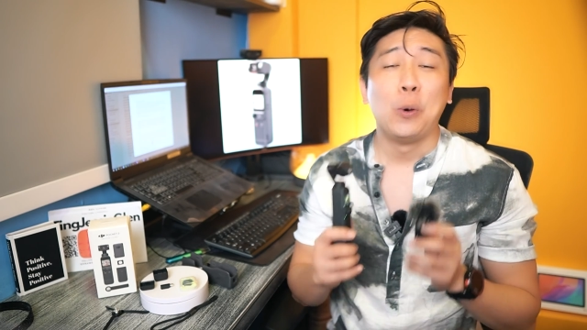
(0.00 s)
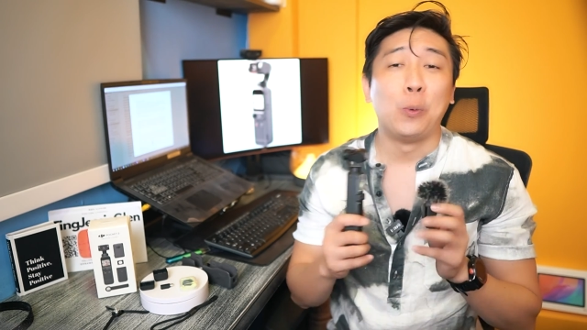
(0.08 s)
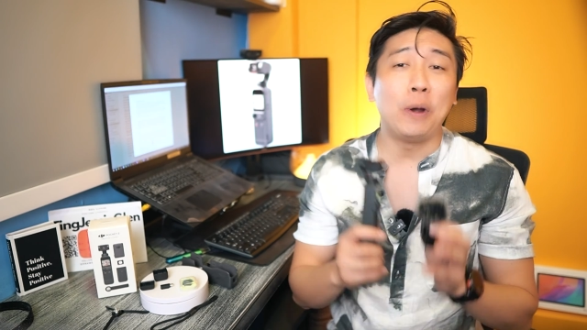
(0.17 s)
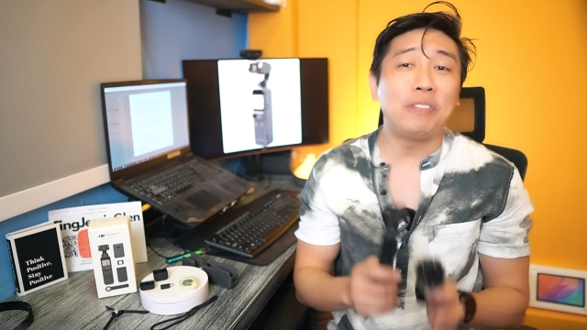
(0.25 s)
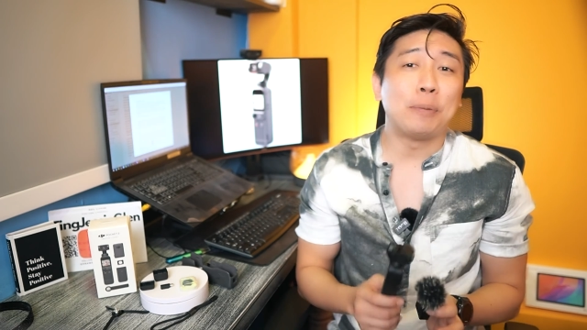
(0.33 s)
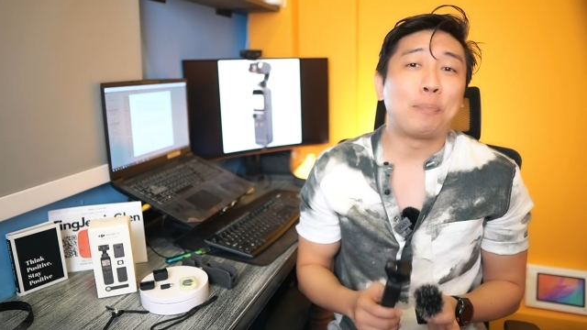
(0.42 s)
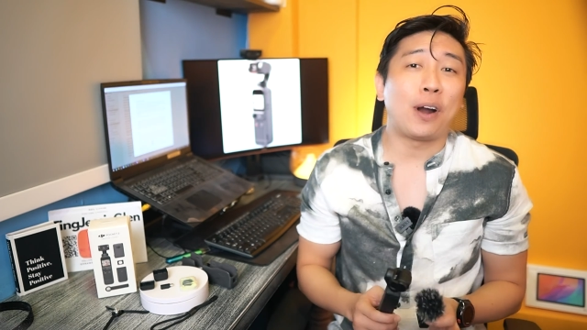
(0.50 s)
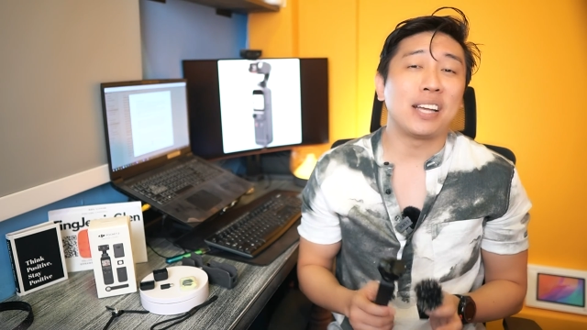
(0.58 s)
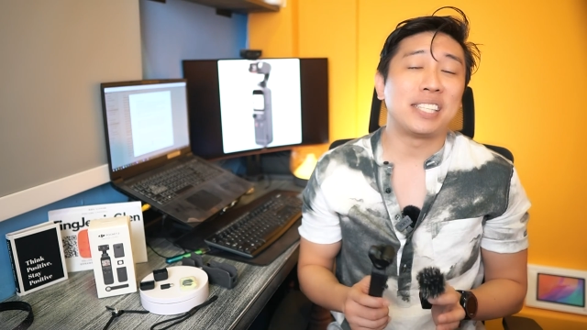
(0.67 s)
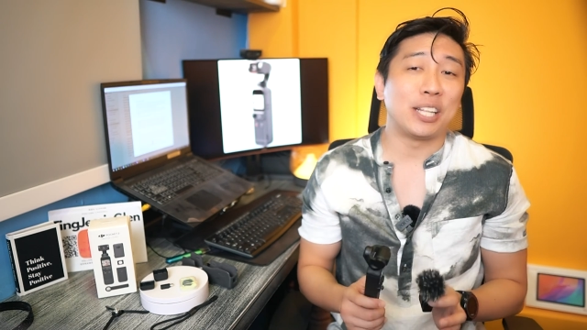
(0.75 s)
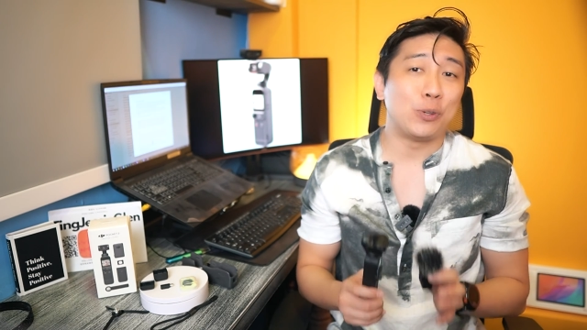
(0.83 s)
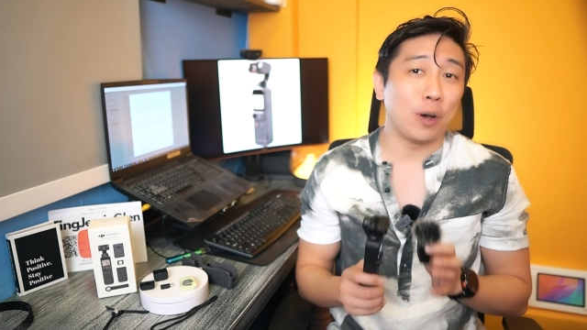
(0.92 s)
With the price
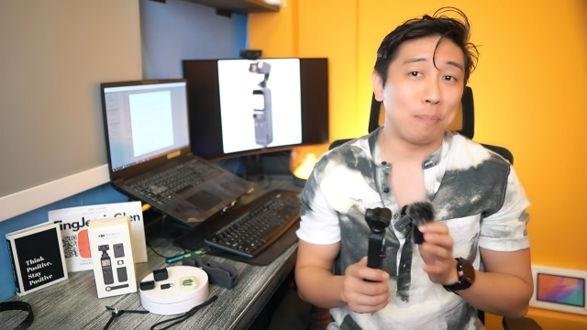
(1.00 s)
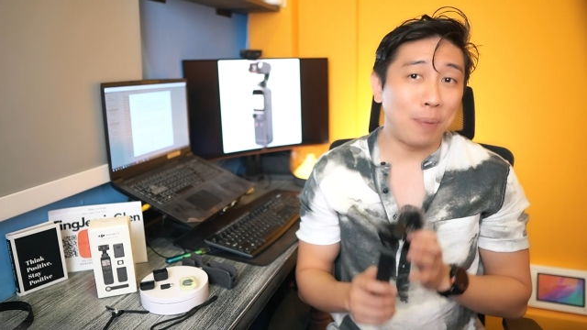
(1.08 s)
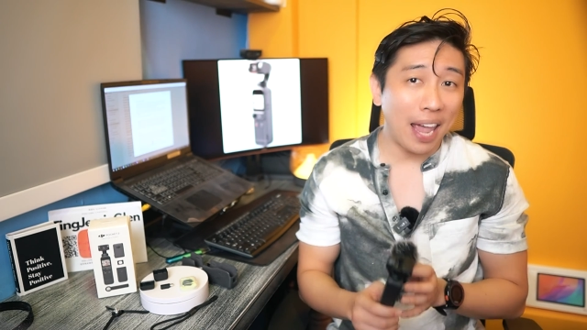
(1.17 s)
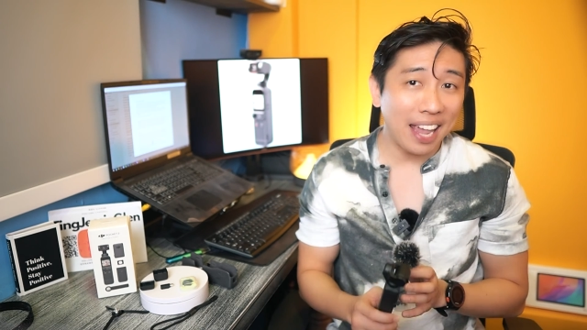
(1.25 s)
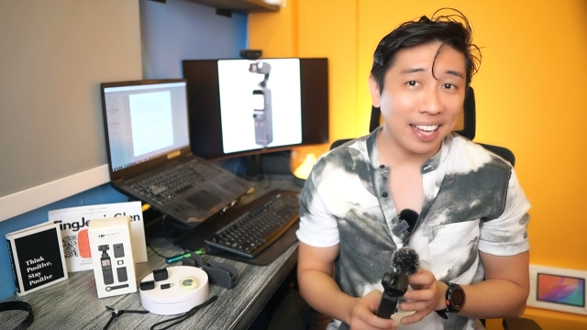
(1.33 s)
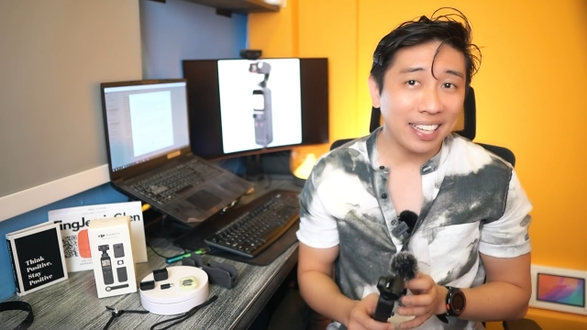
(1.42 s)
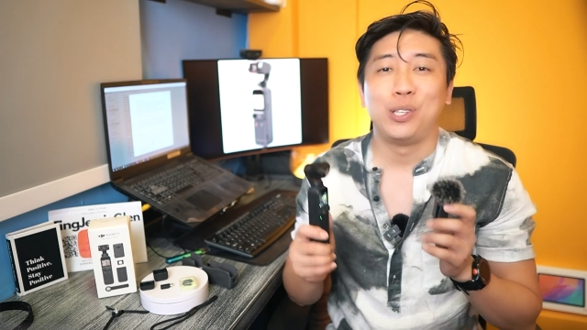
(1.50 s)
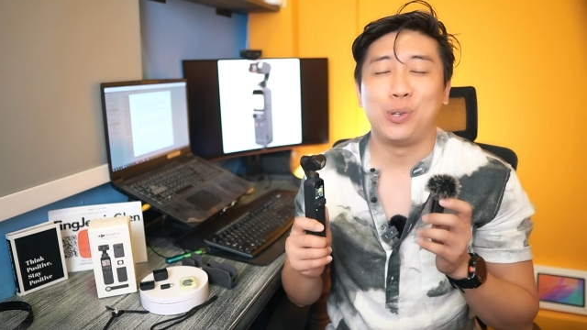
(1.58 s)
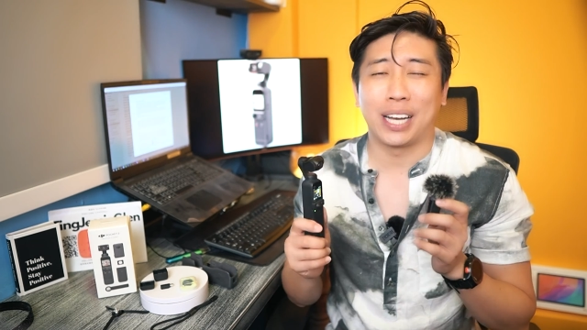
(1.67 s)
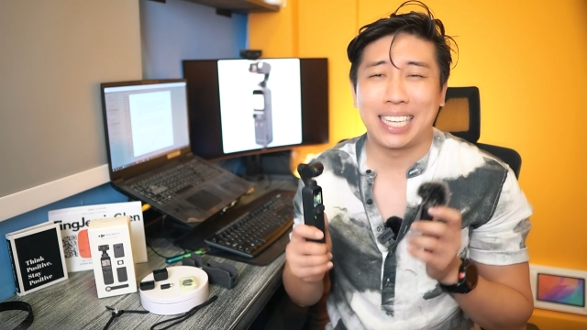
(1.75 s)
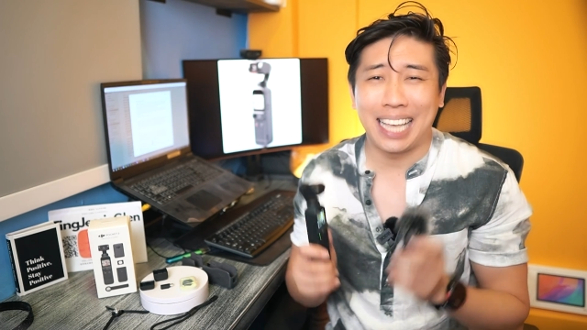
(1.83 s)
that you are paying, you are